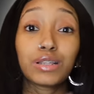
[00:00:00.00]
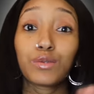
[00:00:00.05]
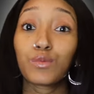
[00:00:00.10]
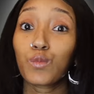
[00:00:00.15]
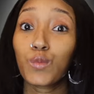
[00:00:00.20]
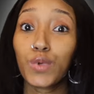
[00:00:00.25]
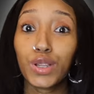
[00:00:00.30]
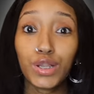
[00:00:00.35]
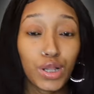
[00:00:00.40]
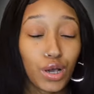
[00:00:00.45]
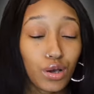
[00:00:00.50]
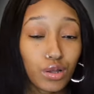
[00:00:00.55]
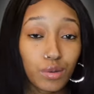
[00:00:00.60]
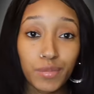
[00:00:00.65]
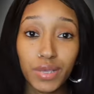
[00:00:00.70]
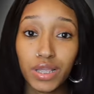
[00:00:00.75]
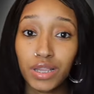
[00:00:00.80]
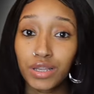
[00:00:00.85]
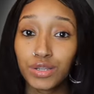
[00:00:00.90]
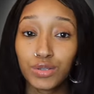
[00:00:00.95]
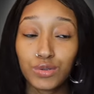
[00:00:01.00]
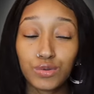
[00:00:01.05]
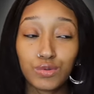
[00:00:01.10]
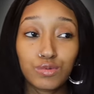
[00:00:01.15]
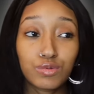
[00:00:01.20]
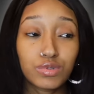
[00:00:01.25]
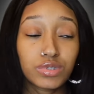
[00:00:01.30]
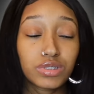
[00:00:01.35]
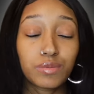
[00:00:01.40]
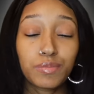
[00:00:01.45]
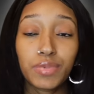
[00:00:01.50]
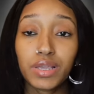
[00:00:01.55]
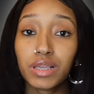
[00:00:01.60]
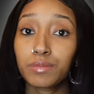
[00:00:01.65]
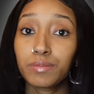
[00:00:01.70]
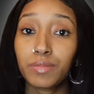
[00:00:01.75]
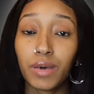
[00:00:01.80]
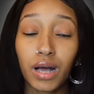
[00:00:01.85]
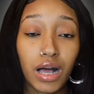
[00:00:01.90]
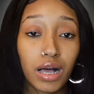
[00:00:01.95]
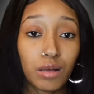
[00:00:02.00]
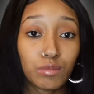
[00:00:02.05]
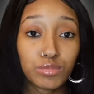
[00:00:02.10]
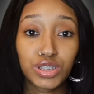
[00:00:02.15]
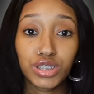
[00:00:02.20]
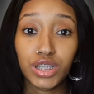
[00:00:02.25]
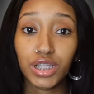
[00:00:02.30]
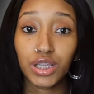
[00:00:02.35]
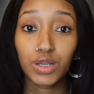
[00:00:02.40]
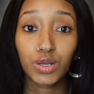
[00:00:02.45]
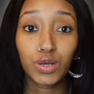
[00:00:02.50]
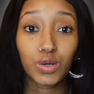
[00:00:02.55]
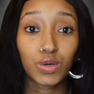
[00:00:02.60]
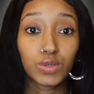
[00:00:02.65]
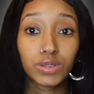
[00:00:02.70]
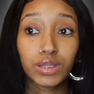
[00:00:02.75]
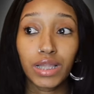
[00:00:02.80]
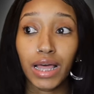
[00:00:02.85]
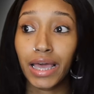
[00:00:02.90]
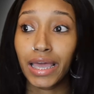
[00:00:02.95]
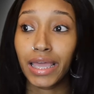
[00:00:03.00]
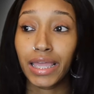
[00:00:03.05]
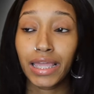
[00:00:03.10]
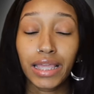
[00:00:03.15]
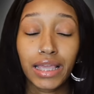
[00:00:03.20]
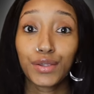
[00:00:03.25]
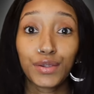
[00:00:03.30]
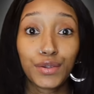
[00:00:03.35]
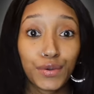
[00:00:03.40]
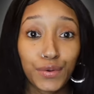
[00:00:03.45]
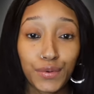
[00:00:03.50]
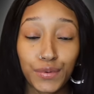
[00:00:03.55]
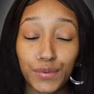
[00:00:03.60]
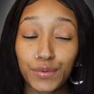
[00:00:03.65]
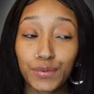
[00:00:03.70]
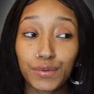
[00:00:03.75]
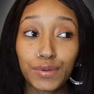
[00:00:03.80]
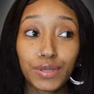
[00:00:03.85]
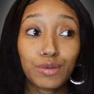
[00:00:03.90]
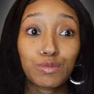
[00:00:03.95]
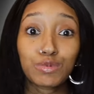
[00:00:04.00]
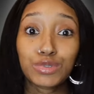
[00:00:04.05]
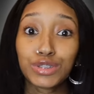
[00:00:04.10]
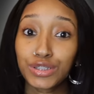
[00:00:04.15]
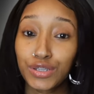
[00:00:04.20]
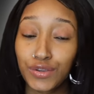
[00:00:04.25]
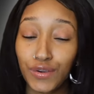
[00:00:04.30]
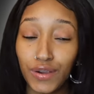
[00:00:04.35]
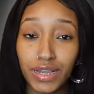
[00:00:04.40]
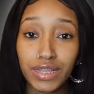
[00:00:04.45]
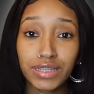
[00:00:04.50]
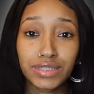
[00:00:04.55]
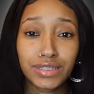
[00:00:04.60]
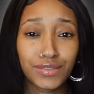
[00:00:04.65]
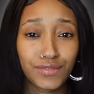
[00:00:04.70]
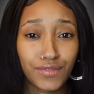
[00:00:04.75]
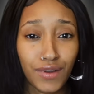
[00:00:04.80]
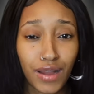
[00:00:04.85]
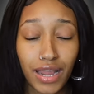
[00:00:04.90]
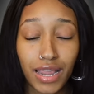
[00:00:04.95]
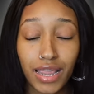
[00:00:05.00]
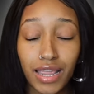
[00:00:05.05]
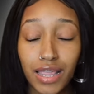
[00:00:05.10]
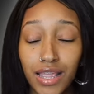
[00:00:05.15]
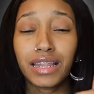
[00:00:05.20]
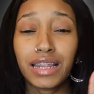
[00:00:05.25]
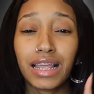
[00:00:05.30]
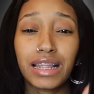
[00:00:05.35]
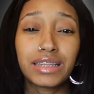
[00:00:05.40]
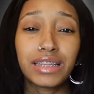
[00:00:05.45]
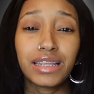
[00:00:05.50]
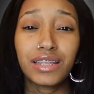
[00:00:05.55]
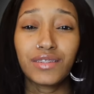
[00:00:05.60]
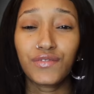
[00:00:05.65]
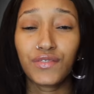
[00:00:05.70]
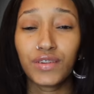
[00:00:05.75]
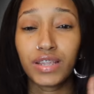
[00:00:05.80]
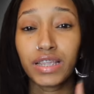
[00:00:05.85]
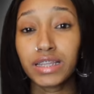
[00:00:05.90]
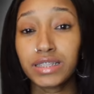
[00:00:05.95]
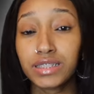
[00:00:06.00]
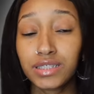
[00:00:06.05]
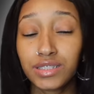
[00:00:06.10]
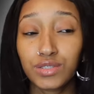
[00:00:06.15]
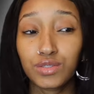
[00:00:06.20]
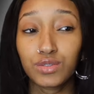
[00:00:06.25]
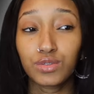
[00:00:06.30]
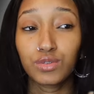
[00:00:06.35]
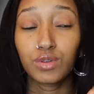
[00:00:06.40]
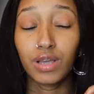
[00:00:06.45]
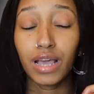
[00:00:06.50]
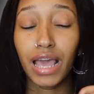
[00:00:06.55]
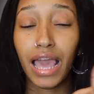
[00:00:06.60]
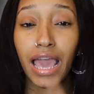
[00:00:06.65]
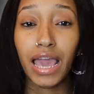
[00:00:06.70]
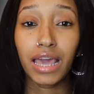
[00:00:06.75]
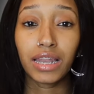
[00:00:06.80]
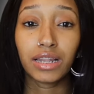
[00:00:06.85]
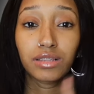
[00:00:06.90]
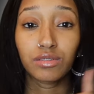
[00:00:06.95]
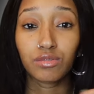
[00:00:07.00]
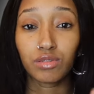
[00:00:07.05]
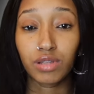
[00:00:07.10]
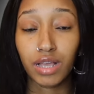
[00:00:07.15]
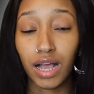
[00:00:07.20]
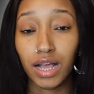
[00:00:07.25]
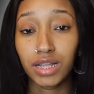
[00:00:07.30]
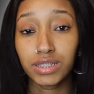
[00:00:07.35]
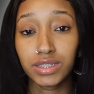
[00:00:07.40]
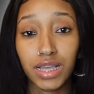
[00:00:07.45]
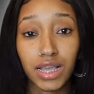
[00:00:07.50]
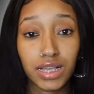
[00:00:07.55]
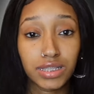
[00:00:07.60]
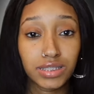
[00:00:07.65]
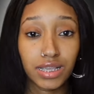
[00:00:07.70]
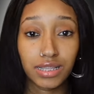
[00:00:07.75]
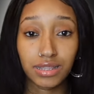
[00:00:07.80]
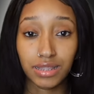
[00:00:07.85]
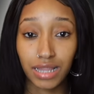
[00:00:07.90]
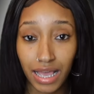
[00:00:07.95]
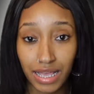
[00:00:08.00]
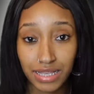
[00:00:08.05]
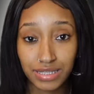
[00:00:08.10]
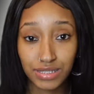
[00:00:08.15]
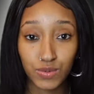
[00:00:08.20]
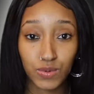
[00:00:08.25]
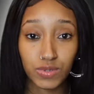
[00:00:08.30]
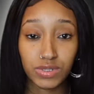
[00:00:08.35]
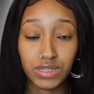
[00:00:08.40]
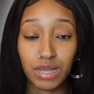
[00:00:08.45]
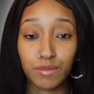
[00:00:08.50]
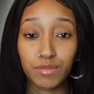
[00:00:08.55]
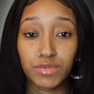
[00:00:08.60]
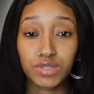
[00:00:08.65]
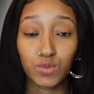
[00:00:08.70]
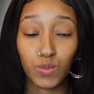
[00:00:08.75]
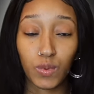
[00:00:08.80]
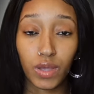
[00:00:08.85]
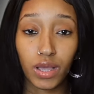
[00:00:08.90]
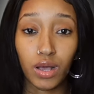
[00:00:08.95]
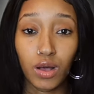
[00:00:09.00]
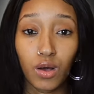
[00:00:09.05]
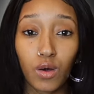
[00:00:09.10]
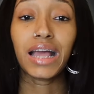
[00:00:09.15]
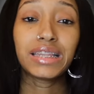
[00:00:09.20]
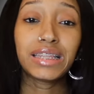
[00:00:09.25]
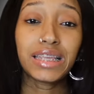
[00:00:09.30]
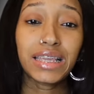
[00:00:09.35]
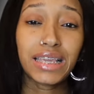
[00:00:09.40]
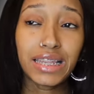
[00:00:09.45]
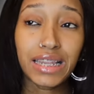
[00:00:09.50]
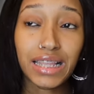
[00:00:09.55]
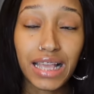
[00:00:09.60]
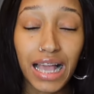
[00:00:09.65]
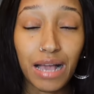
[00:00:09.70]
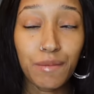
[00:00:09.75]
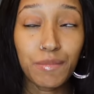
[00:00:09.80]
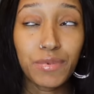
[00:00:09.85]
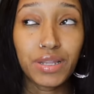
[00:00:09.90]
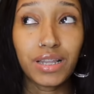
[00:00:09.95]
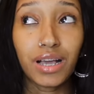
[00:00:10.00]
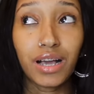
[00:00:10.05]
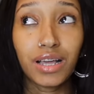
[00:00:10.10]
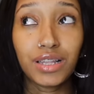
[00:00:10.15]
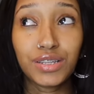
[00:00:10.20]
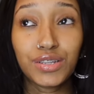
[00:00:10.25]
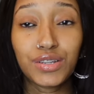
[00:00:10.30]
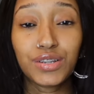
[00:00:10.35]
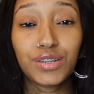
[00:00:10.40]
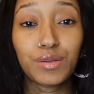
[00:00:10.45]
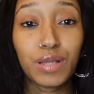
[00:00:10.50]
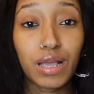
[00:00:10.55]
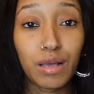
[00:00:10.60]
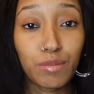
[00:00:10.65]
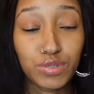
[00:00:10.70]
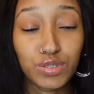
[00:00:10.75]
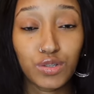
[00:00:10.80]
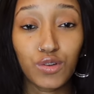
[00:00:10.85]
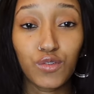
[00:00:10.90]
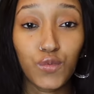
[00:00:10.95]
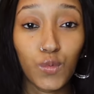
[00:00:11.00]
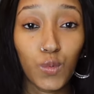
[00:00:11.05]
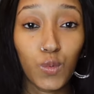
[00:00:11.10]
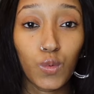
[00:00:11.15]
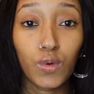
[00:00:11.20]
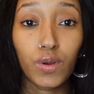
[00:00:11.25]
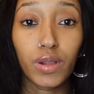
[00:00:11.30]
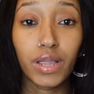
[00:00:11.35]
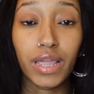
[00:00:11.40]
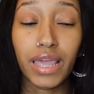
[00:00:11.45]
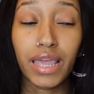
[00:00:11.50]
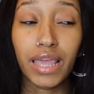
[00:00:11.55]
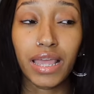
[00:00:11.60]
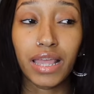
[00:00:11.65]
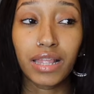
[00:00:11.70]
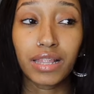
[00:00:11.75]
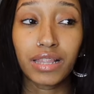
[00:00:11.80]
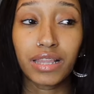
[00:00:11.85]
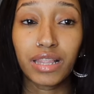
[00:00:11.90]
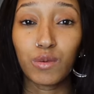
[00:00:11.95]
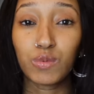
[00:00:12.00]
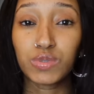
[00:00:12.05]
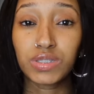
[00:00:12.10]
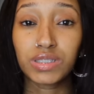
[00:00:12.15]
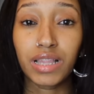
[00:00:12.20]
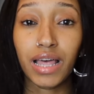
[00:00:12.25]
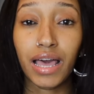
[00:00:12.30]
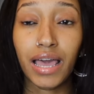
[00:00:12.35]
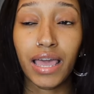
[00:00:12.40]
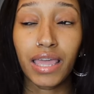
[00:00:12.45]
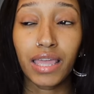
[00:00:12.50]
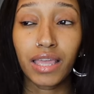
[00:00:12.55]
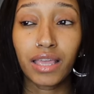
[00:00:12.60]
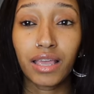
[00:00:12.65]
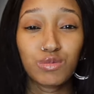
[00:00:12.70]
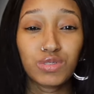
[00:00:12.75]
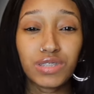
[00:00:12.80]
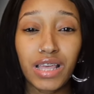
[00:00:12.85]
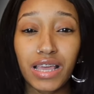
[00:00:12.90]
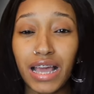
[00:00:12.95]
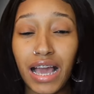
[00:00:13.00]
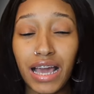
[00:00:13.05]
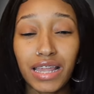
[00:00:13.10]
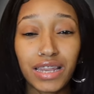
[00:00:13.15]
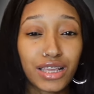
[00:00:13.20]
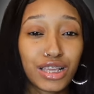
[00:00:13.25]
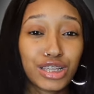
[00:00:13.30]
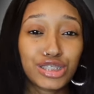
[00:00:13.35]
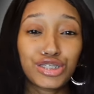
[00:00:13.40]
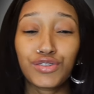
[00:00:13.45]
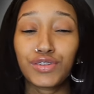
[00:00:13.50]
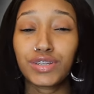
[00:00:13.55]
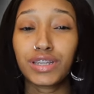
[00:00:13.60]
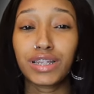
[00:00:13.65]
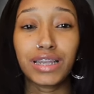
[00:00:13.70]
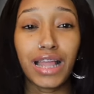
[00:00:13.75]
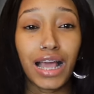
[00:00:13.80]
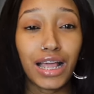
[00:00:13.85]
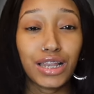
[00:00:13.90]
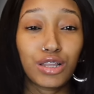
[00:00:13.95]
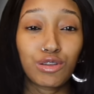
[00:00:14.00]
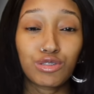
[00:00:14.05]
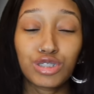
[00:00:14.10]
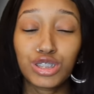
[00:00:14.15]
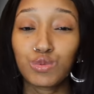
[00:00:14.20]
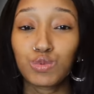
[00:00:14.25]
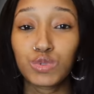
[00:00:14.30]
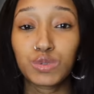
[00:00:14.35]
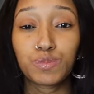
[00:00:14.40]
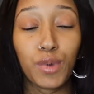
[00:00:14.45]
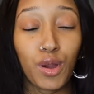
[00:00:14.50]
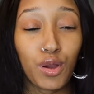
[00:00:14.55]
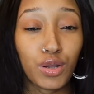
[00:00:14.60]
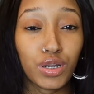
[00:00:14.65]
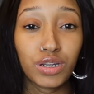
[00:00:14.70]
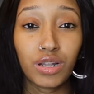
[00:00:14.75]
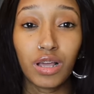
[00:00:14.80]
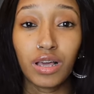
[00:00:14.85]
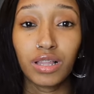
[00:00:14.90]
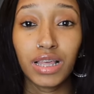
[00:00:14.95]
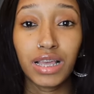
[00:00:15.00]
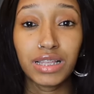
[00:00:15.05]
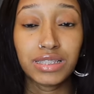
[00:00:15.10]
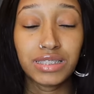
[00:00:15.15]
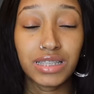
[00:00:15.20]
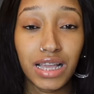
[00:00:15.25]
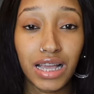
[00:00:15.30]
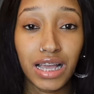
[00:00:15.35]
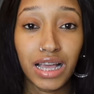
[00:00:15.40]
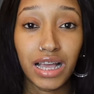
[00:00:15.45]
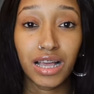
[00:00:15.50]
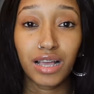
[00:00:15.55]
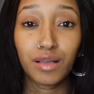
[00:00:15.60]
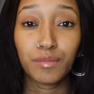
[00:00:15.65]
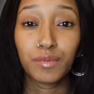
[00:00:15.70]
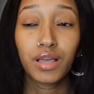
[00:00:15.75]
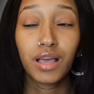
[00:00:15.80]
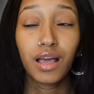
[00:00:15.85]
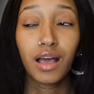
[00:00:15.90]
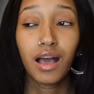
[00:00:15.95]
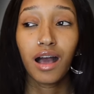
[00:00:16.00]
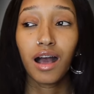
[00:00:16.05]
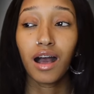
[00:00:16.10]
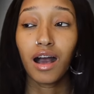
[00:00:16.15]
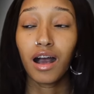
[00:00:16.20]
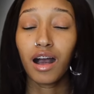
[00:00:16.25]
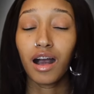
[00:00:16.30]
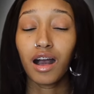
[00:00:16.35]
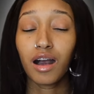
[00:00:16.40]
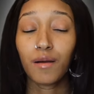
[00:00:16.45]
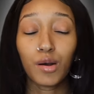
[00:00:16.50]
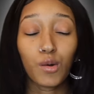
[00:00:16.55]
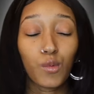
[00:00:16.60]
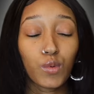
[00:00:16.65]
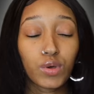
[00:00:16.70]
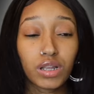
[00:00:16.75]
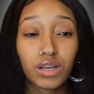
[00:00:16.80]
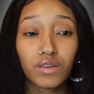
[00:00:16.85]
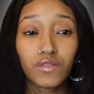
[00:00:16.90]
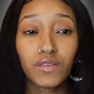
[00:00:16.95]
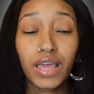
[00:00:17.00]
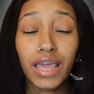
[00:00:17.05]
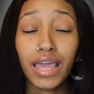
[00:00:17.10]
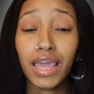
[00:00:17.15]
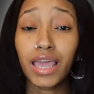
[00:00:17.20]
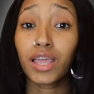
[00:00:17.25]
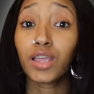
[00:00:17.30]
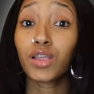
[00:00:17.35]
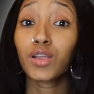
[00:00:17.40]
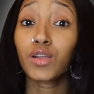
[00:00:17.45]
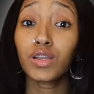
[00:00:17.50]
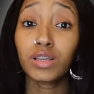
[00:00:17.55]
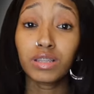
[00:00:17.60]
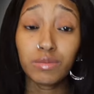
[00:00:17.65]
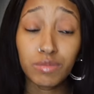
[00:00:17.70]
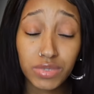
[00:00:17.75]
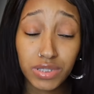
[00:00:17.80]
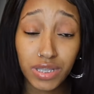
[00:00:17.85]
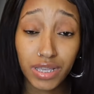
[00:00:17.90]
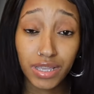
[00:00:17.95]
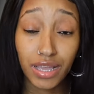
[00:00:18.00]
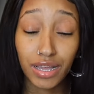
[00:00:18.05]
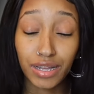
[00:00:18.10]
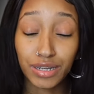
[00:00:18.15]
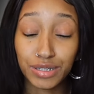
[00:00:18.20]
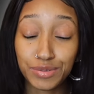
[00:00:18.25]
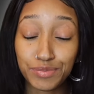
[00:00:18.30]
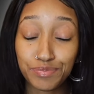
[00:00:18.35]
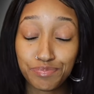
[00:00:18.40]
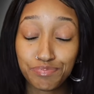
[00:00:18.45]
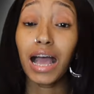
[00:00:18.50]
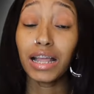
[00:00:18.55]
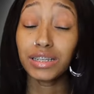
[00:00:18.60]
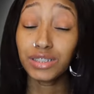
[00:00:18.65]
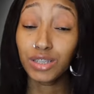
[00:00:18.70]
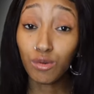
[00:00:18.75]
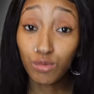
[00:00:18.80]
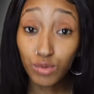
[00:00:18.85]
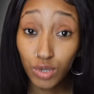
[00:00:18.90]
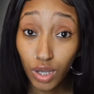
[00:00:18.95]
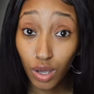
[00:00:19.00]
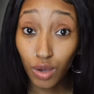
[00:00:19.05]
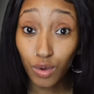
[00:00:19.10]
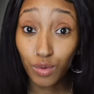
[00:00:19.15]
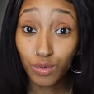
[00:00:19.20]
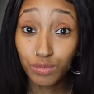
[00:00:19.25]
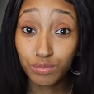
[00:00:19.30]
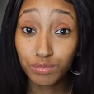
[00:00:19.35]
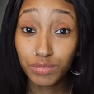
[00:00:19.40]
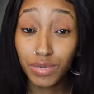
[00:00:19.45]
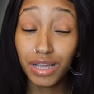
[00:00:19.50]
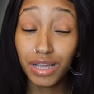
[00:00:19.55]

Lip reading: we know the big news, the big bombshell, like, girl, it was crazy, right? And I did forget to add a little context in last story time as well. I did get a comment under episode 4 and it was like, how did Katrina not know she was burning all that time or whatever? And girl, let me tell y'all, I don't know.